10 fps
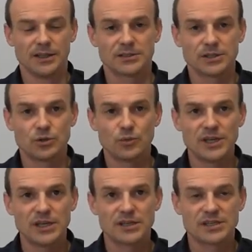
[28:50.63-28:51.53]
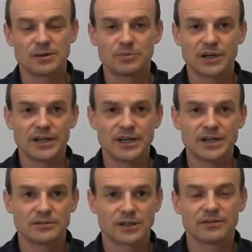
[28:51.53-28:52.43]
So we
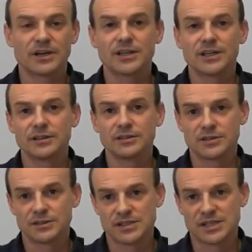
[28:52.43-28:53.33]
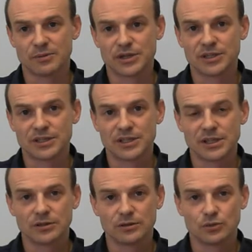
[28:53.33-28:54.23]
separate or dividing the
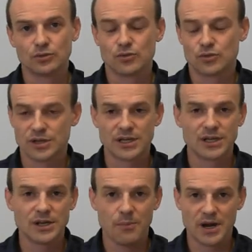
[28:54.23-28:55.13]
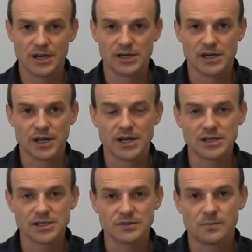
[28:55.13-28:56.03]
cybersecurity to three main
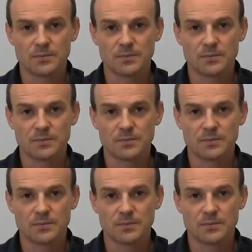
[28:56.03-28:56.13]
areas.